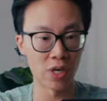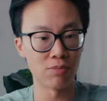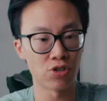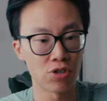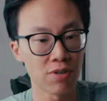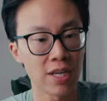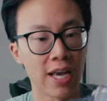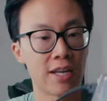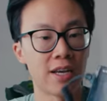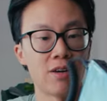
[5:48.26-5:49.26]
when I'm shooting
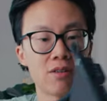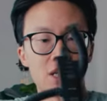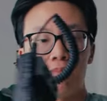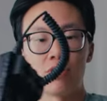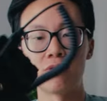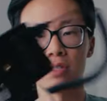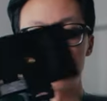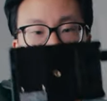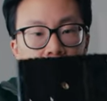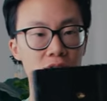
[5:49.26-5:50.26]
handheld, I'm
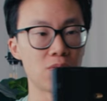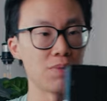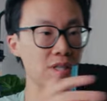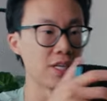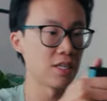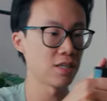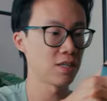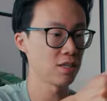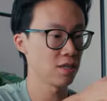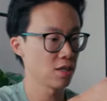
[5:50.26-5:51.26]
literally just gonna be like
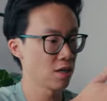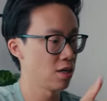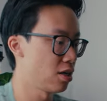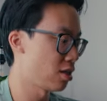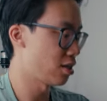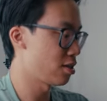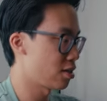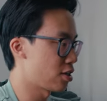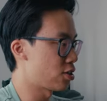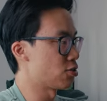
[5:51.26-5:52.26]

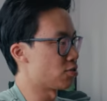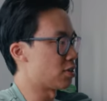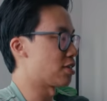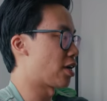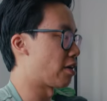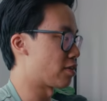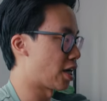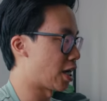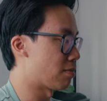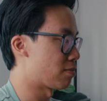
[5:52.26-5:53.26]
here the entire
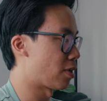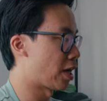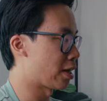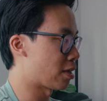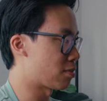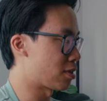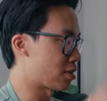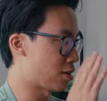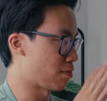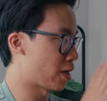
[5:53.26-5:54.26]
time, right? Like
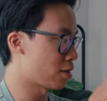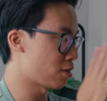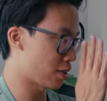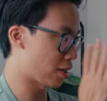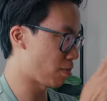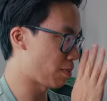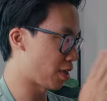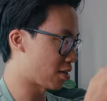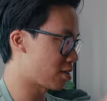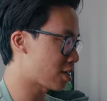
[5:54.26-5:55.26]
the monitor is like maybe
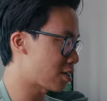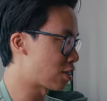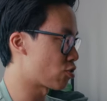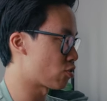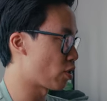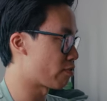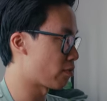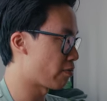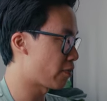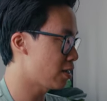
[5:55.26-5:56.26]
like 6 inches away
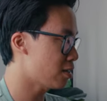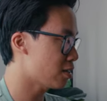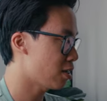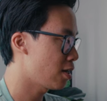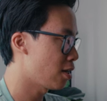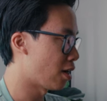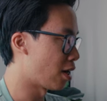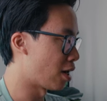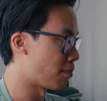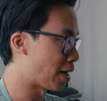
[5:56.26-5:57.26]
from my face.
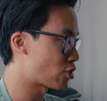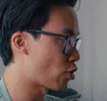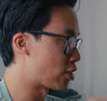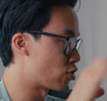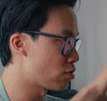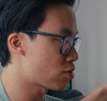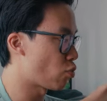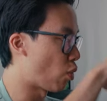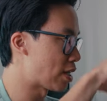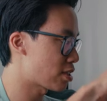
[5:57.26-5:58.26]
So I
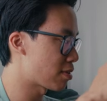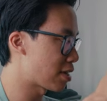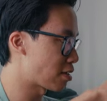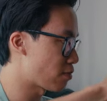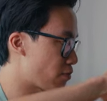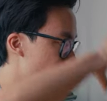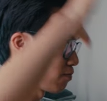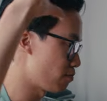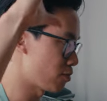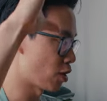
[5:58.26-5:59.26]
don't want something that's,
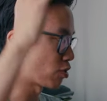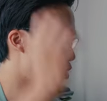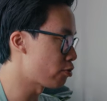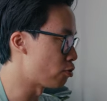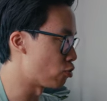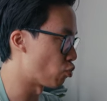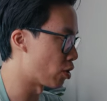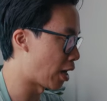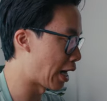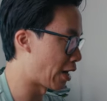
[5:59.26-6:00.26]
you know, huge
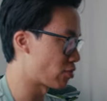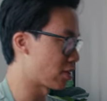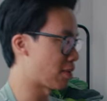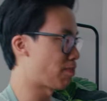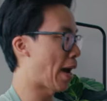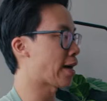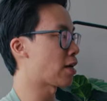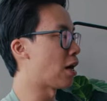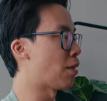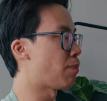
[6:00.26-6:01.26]
where I have to like
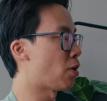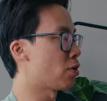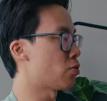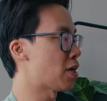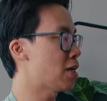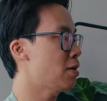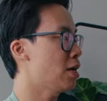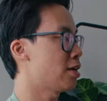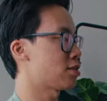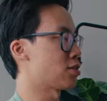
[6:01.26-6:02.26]
back up all the way
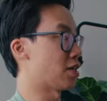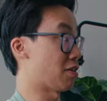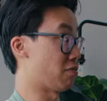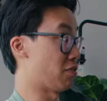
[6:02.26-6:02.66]
to like